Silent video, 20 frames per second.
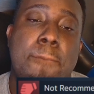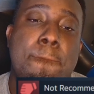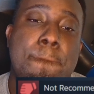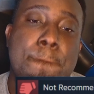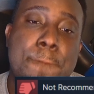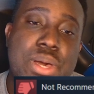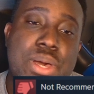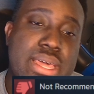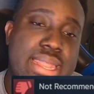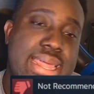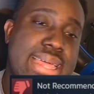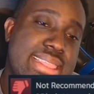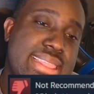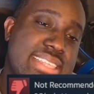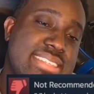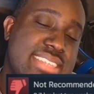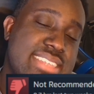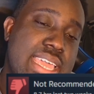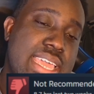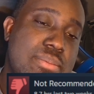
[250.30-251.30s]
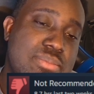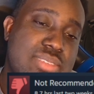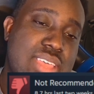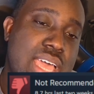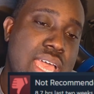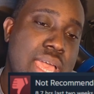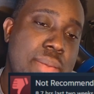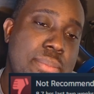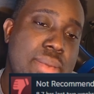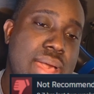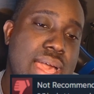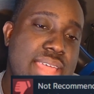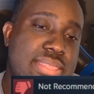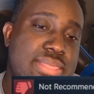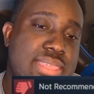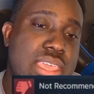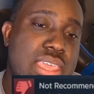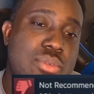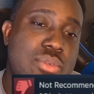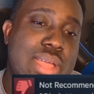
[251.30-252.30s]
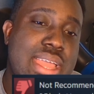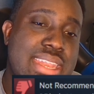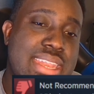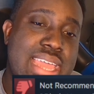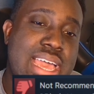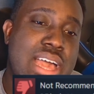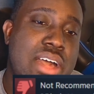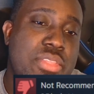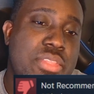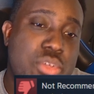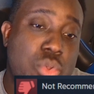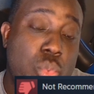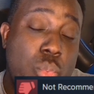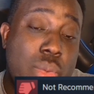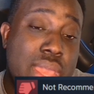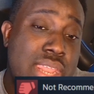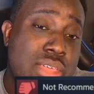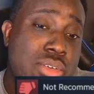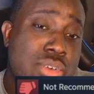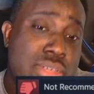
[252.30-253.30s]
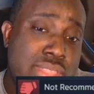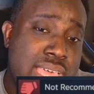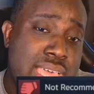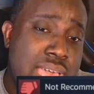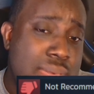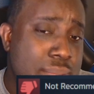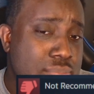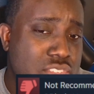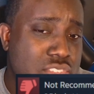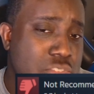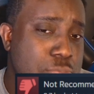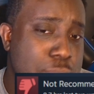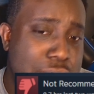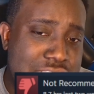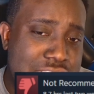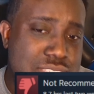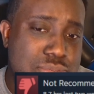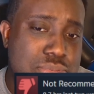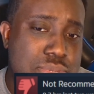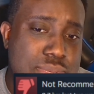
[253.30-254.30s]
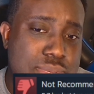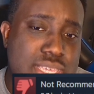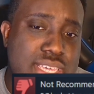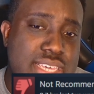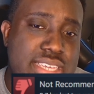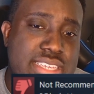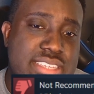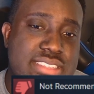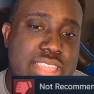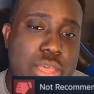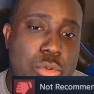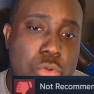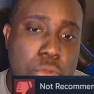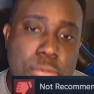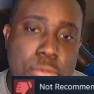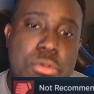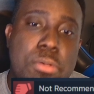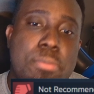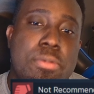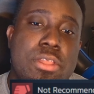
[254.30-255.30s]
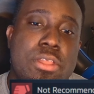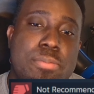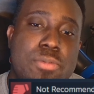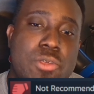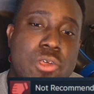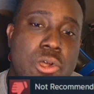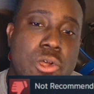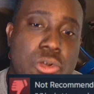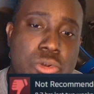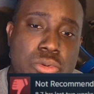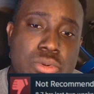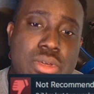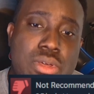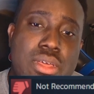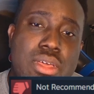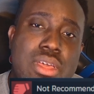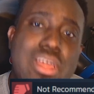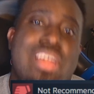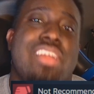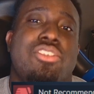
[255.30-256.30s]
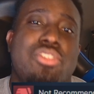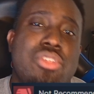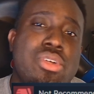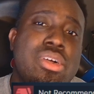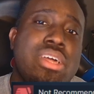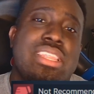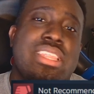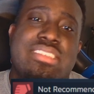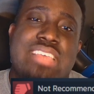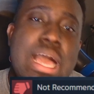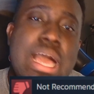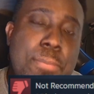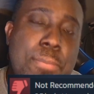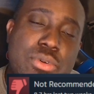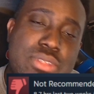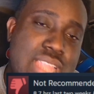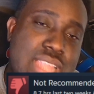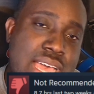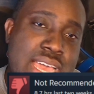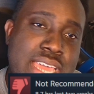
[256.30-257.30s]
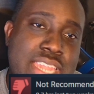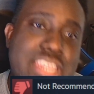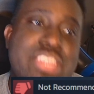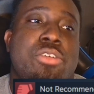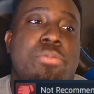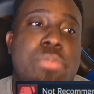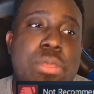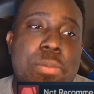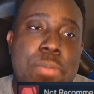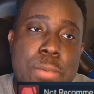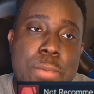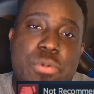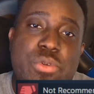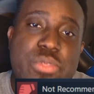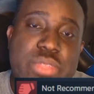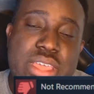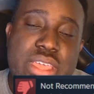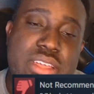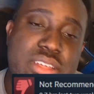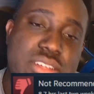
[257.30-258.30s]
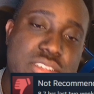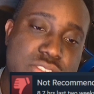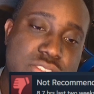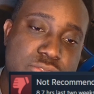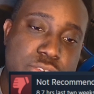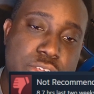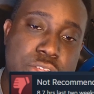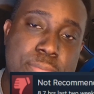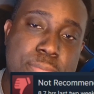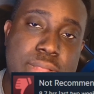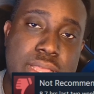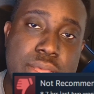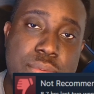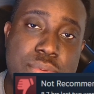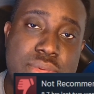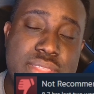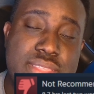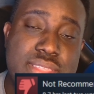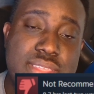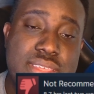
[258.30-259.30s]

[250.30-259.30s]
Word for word: but at the same time, I think right now they're waiting on that just possibly because they want people to be able to go, you know what, let's hop online and there'll be people there for you to play with.